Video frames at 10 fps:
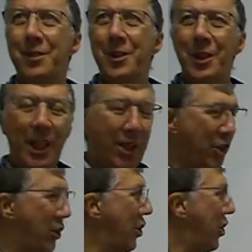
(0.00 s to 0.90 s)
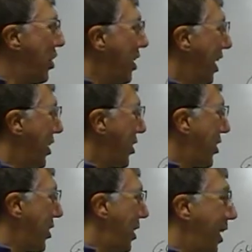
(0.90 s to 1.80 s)
Yes,
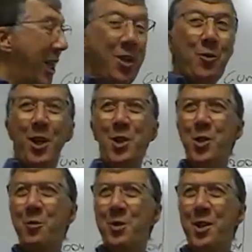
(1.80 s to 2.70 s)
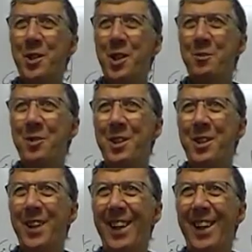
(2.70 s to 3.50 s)
yes. An innovation project for you.